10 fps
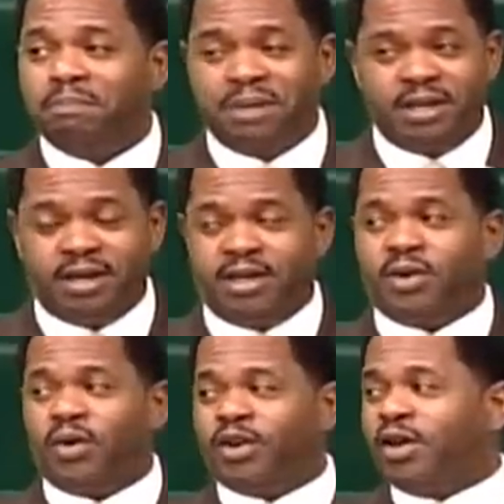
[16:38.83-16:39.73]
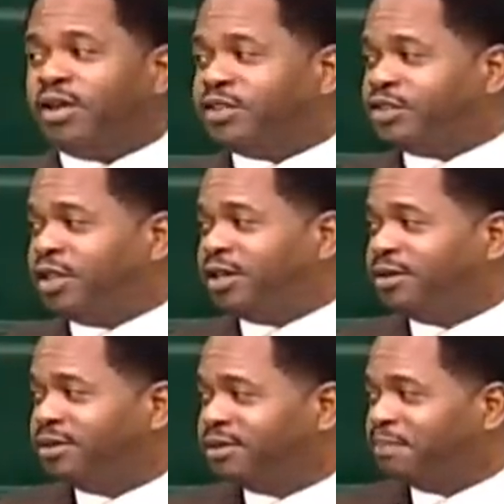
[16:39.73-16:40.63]
beating on us
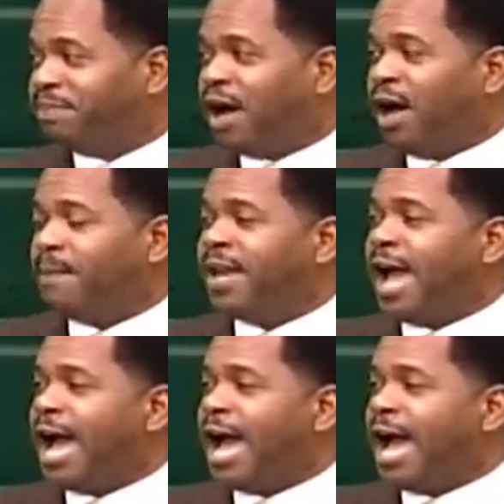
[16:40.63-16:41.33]
and bombing